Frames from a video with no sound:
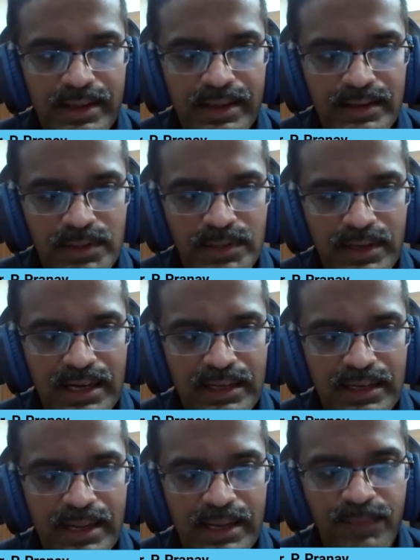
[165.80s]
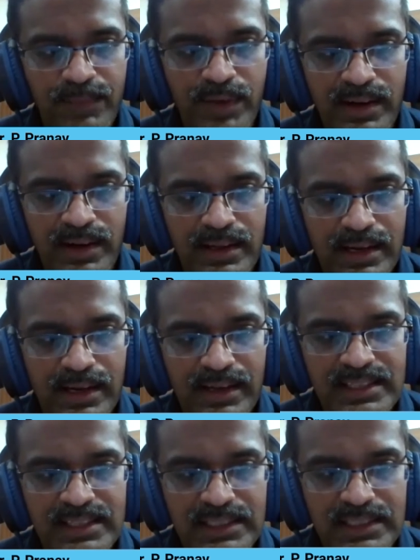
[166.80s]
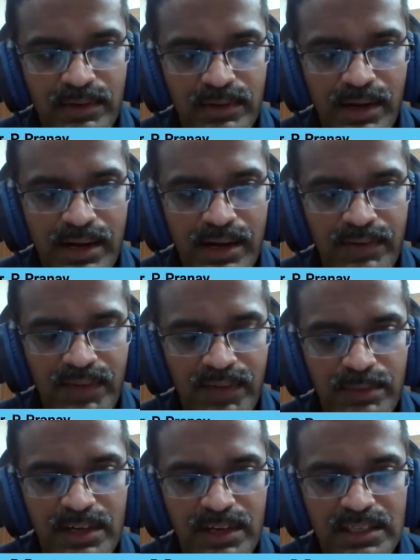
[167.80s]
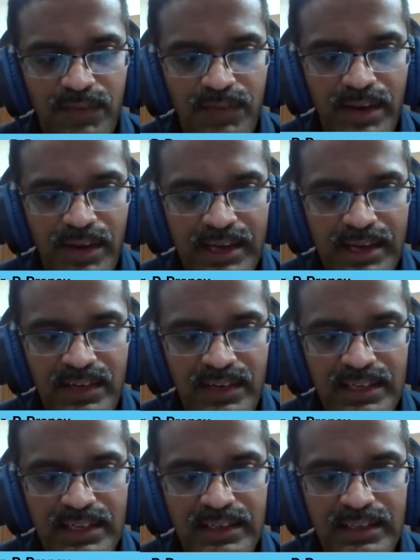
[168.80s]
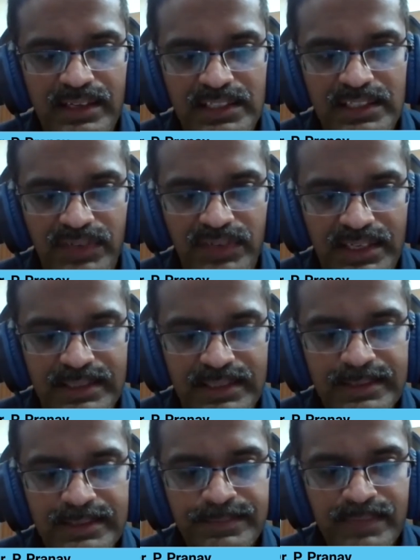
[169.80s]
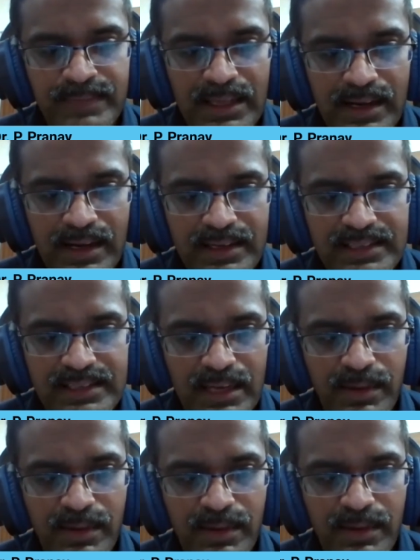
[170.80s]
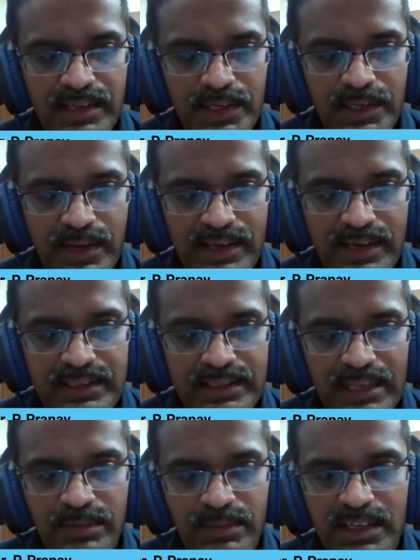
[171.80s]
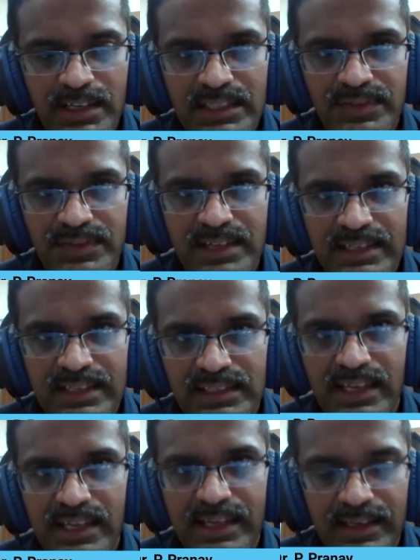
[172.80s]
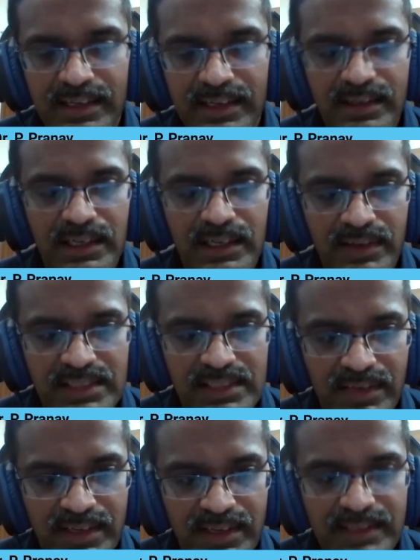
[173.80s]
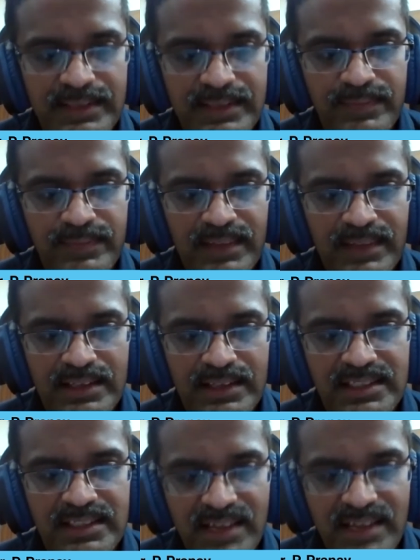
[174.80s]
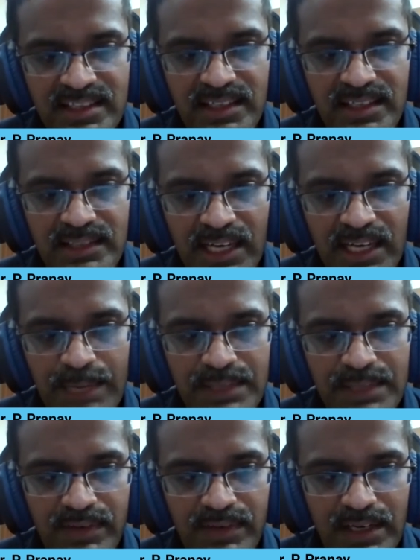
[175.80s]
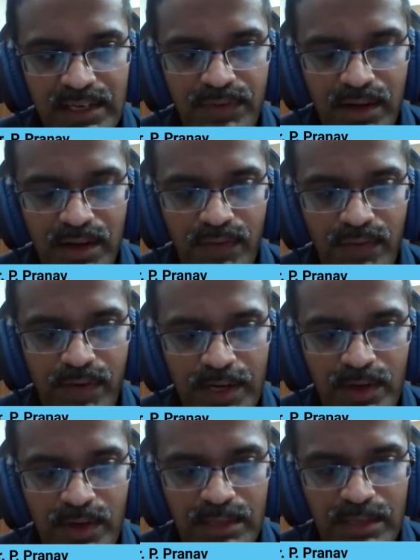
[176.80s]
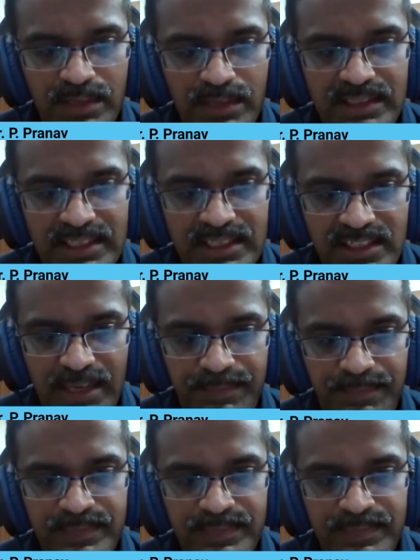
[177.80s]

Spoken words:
You should aim for at least 150 minutes of activity each week. And it's recommended that you get 10 minutes of strength training twice a week and stretch 3 times a week for 5 to 10 minutes each time.